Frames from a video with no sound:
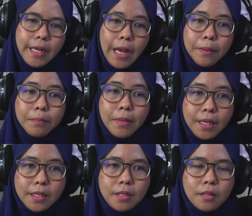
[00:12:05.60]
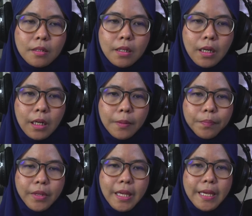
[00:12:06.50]
made
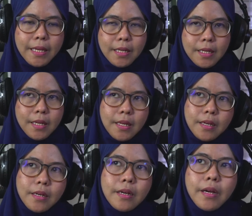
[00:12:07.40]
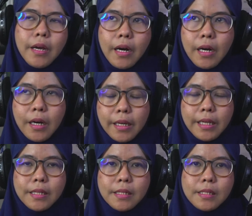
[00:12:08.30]
in
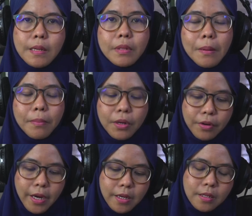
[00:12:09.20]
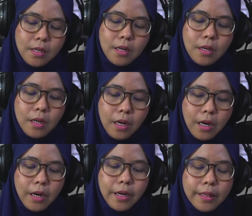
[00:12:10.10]
September, right?
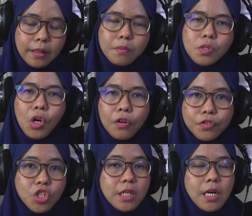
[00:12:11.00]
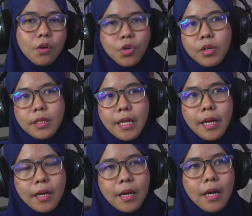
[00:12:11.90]
In terms of churning out
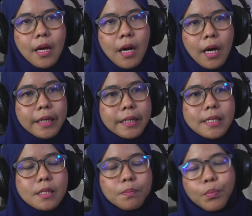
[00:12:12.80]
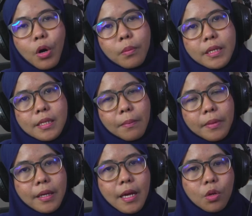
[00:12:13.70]
content, this is probably
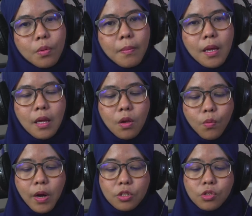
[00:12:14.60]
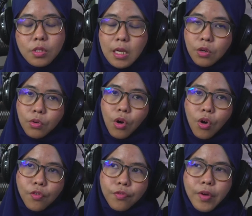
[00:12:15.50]
something that you may want to take note
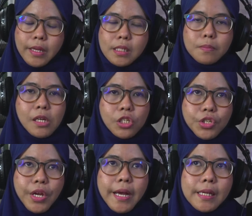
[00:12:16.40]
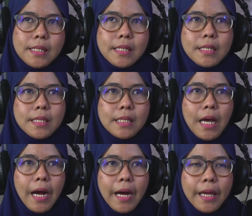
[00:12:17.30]
of. As much as
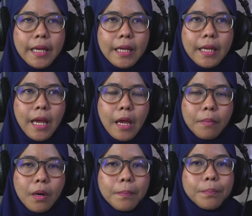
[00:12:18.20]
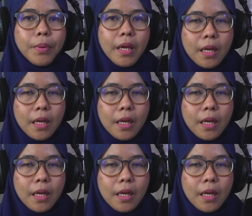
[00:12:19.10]
I am a big